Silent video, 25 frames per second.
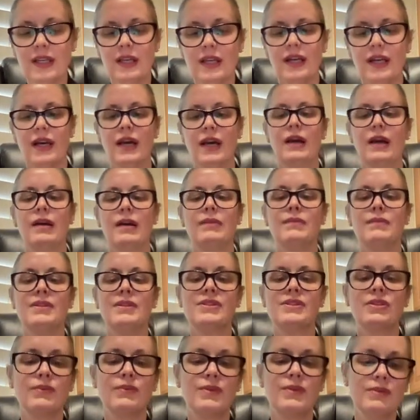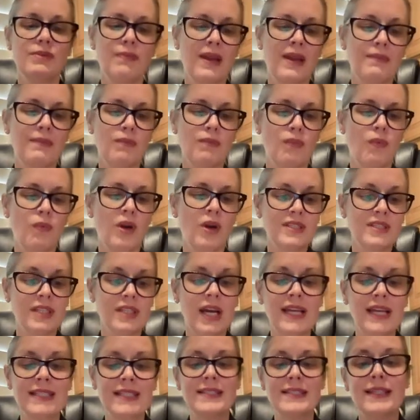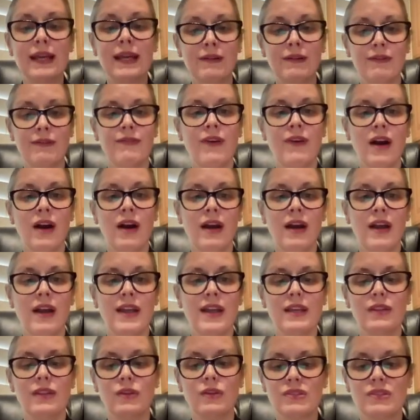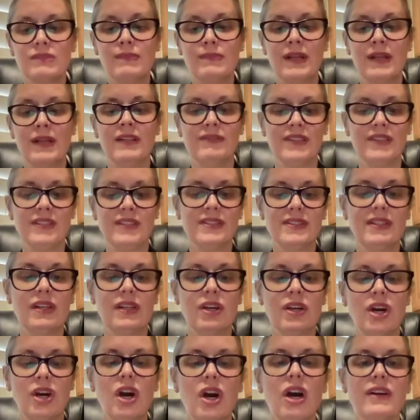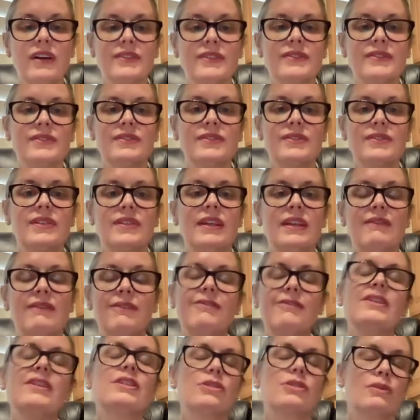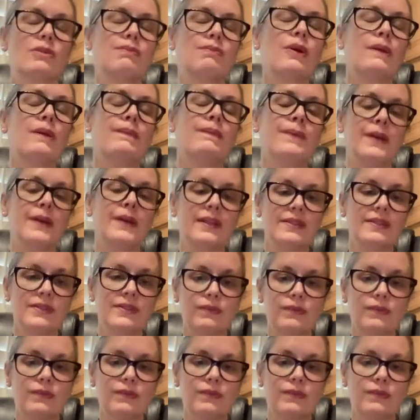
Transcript: And so we might want to identify those benefits and costs and fit to purpose,